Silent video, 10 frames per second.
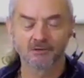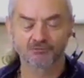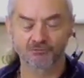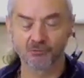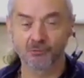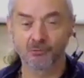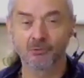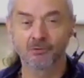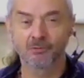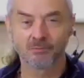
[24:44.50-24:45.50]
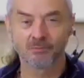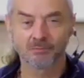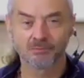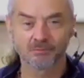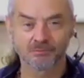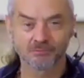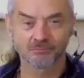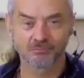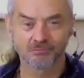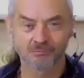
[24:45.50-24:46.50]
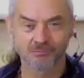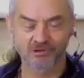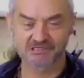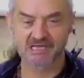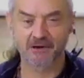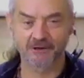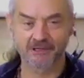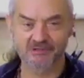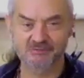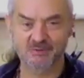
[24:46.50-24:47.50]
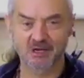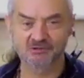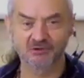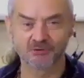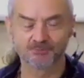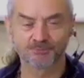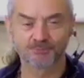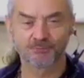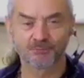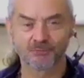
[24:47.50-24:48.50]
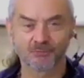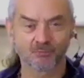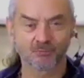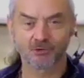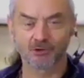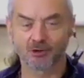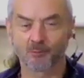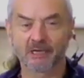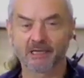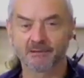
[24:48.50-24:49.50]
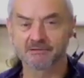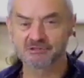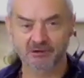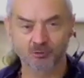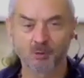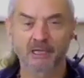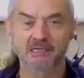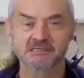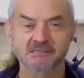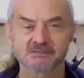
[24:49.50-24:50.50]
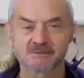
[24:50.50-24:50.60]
through this area, this part of you, the lower belly, sacral plexus.